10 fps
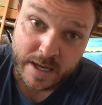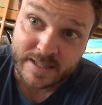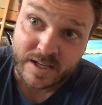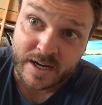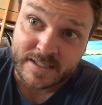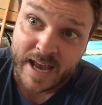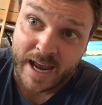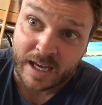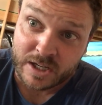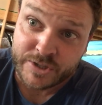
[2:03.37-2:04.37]
It's going to
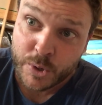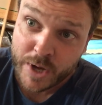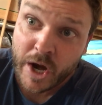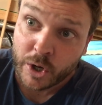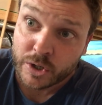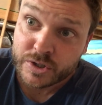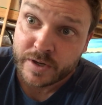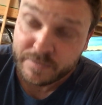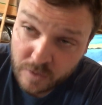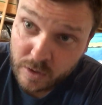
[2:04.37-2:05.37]
take 2 years
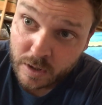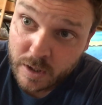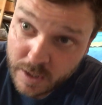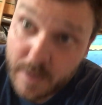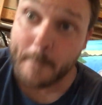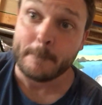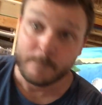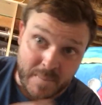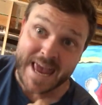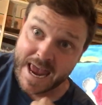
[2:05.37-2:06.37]
for
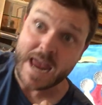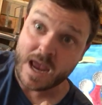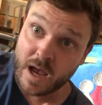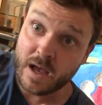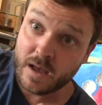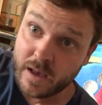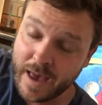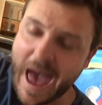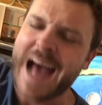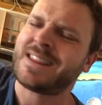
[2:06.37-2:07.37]
me
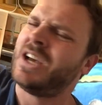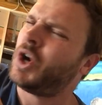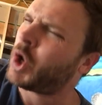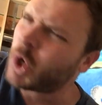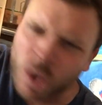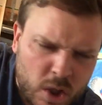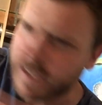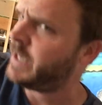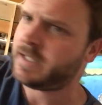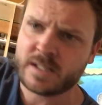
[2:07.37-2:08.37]
at the
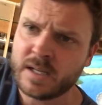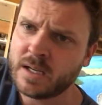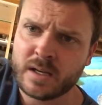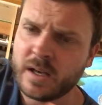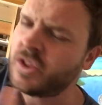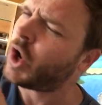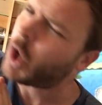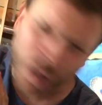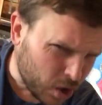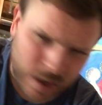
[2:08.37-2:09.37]
earliest
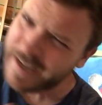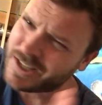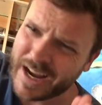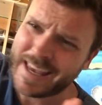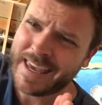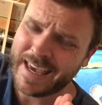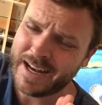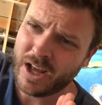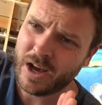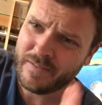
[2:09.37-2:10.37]
I could
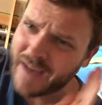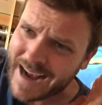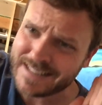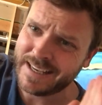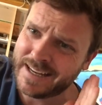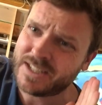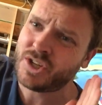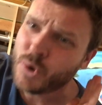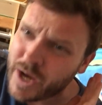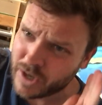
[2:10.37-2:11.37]
get a vaccine is
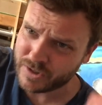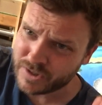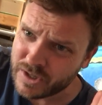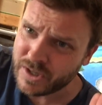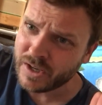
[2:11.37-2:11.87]
2 years.